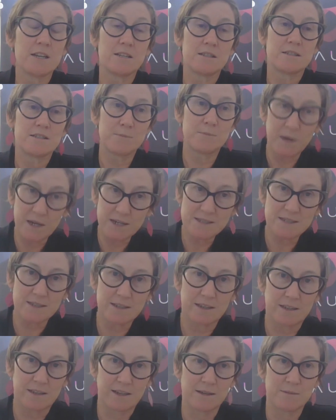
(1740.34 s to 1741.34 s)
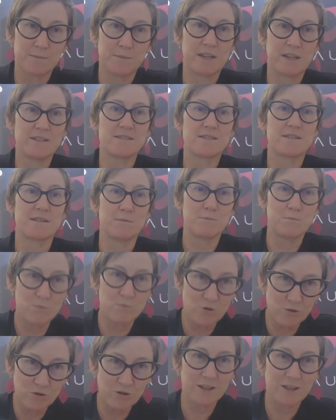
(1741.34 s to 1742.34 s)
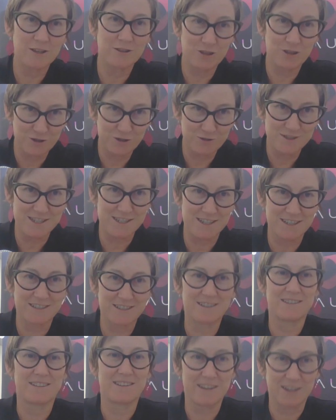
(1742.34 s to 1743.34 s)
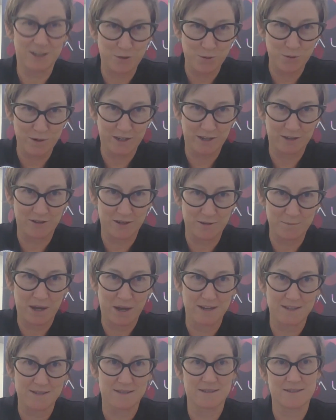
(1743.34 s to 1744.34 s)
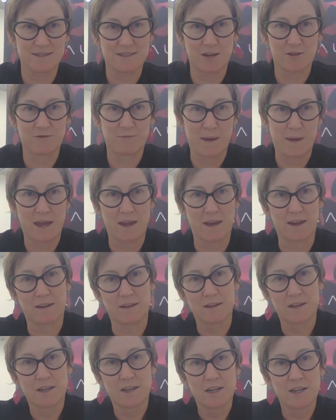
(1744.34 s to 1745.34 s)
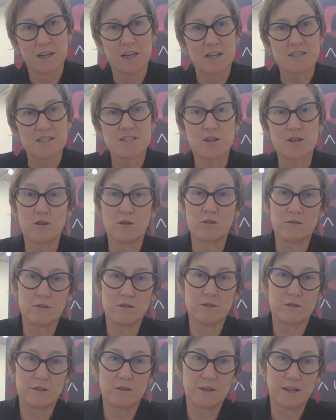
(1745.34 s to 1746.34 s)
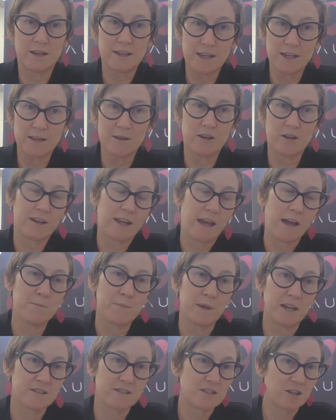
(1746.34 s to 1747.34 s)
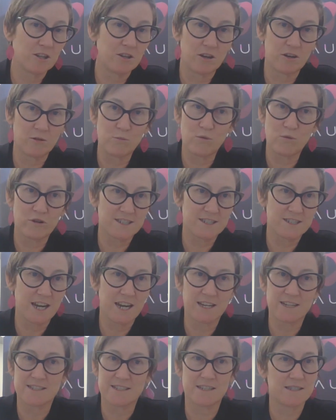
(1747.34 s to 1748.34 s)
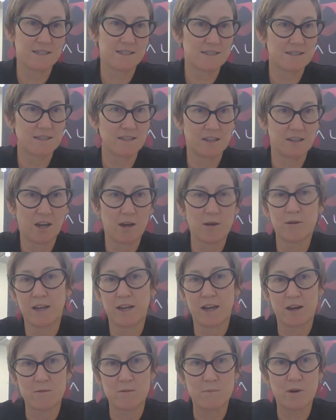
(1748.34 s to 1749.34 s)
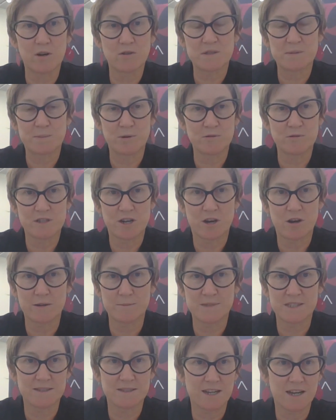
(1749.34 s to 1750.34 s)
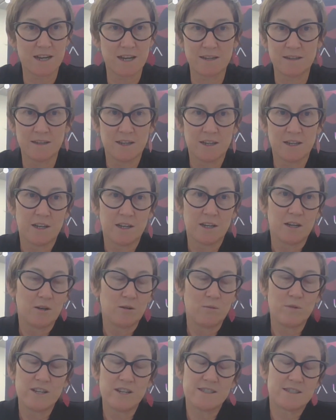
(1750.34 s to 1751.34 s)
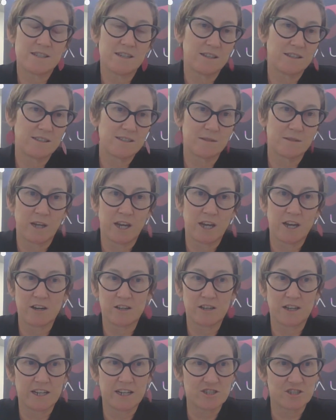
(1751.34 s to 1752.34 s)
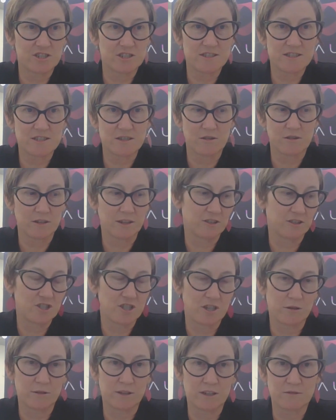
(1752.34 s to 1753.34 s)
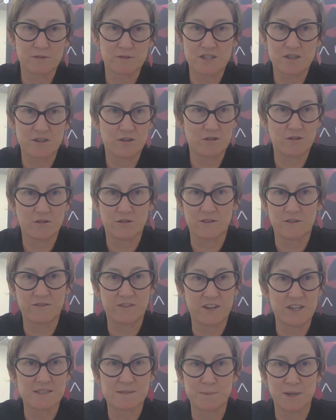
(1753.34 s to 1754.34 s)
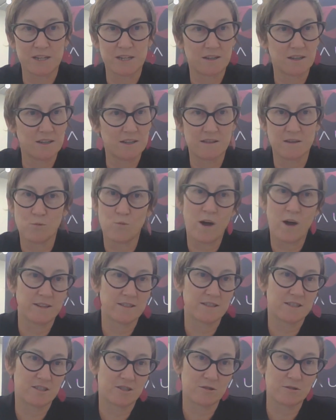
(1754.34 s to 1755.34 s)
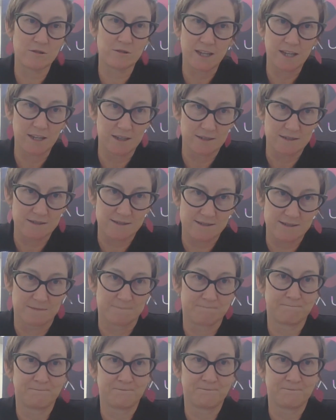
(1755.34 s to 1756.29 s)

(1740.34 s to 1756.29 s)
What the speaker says: So basically it means the more you use it, the quicker it pays itself back. So again, I come back to, water taxis that are going out multiple times a day. We're seeing some calculations showing a return on investment in the 1 to 2 years.